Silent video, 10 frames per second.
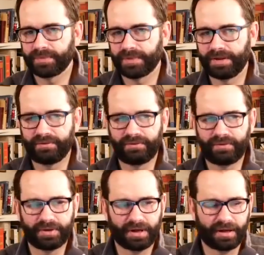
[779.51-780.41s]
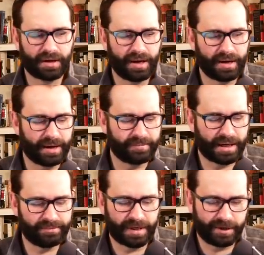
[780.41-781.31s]
And you know, I, I'm,
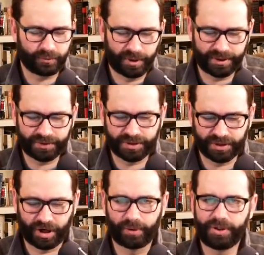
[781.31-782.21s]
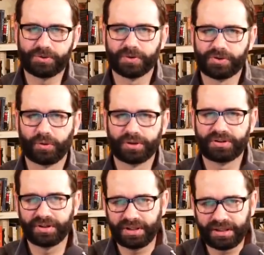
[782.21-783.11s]
I'm not one to always resort
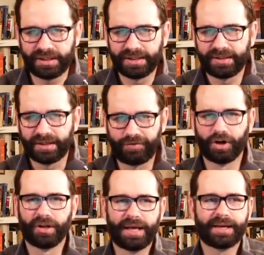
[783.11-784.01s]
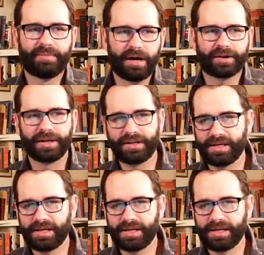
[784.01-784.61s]
to the if you don't like America,